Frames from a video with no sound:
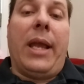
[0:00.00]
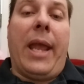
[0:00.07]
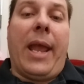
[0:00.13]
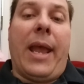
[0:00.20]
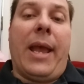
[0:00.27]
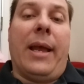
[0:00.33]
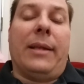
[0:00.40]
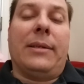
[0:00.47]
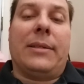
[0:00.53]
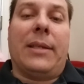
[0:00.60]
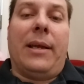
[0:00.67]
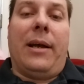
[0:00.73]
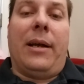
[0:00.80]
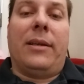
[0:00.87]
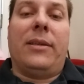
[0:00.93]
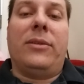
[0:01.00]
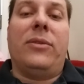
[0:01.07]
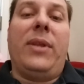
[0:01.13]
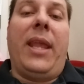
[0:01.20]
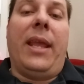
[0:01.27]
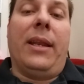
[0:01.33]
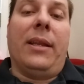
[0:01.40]
And uh,
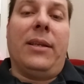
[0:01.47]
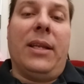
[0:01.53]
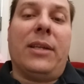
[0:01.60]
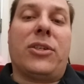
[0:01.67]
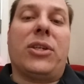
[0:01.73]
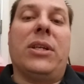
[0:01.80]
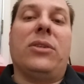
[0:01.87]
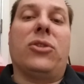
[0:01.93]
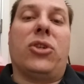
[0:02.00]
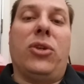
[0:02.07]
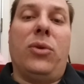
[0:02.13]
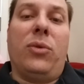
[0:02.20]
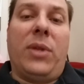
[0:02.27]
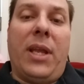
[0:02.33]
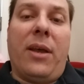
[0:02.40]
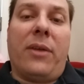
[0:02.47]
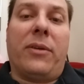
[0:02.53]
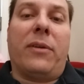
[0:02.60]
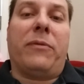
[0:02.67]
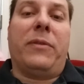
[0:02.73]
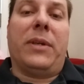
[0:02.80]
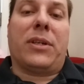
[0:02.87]
in addition to the
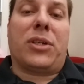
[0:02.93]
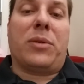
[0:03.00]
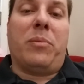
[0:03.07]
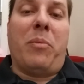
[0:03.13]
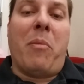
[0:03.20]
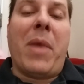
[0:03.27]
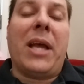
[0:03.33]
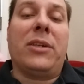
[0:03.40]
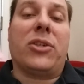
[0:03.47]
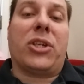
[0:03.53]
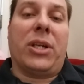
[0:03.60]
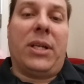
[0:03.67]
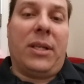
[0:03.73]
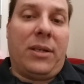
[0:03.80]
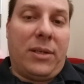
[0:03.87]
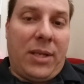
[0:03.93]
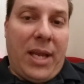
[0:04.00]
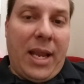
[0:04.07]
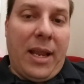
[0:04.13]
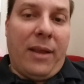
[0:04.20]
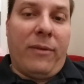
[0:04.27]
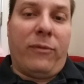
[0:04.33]
other fish mentioned
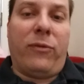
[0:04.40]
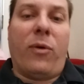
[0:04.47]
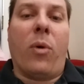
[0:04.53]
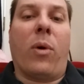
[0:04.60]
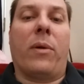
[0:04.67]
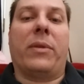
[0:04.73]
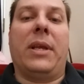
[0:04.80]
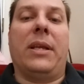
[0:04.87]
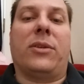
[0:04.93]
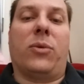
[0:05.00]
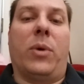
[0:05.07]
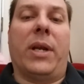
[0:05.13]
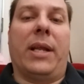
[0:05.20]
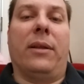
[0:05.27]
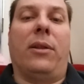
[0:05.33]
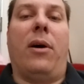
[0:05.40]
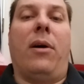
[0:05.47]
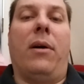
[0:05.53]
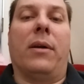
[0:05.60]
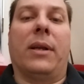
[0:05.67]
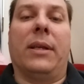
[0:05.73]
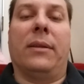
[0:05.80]
eh, for the 20
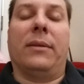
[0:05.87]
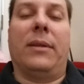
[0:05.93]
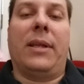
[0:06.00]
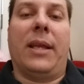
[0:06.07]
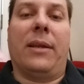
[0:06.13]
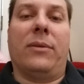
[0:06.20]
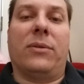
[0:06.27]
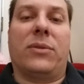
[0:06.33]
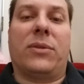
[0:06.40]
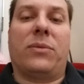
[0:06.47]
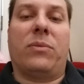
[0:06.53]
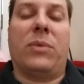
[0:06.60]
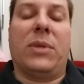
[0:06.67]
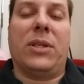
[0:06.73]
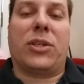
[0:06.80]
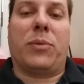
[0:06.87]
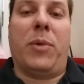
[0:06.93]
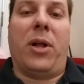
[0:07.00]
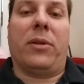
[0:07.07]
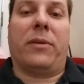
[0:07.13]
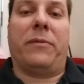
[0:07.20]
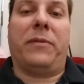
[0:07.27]
long and, and the
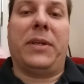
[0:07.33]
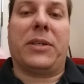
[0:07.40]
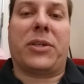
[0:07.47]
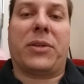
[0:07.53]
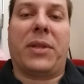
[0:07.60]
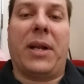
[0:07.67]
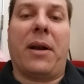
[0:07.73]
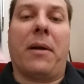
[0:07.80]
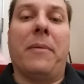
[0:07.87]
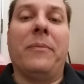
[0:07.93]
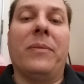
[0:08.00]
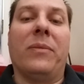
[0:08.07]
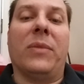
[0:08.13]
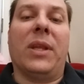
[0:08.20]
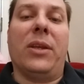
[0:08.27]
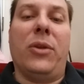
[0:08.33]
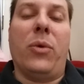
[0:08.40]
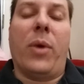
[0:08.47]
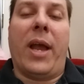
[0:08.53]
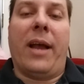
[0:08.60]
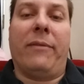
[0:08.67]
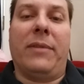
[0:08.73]
smaller fish there, that
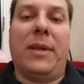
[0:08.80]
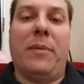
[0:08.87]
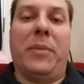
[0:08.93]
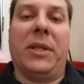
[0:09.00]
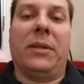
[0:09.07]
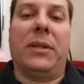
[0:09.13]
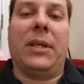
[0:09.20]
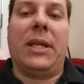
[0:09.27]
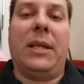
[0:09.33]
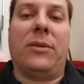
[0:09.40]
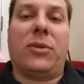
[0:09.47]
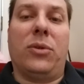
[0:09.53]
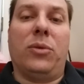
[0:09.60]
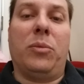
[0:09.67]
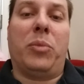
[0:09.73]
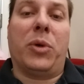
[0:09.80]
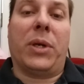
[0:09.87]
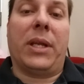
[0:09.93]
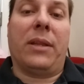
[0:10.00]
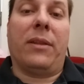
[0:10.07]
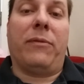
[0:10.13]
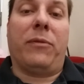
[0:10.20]
you have the ability to
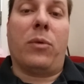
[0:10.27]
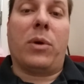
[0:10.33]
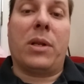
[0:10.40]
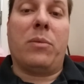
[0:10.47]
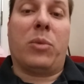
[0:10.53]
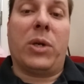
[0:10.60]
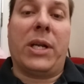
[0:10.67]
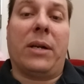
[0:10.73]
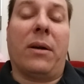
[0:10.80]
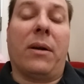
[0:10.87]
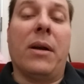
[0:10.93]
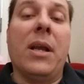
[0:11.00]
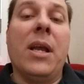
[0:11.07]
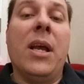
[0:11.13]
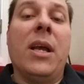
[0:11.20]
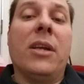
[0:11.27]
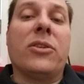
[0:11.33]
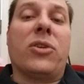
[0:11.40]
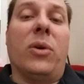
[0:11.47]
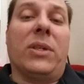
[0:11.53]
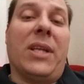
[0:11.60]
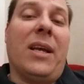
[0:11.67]
put in the 40 breeder.
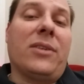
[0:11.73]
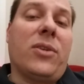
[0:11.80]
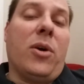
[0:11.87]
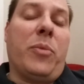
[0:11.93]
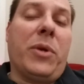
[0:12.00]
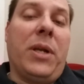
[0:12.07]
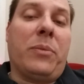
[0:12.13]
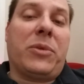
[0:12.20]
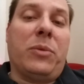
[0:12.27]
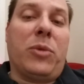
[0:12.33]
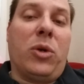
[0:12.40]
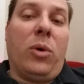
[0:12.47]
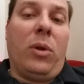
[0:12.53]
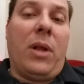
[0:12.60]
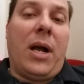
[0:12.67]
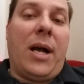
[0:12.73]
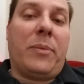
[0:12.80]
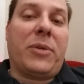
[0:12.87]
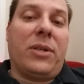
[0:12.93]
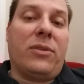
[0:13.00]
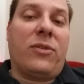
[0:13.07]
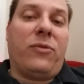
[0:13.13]
So it does open up some cool
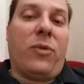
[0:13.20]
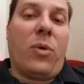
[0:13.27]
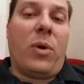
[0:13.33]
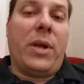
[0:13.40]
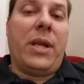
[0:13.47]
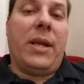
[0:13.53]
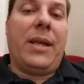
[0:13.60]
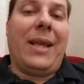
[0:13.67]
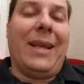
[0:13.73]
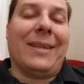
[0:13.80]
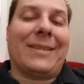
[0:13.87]
options for you.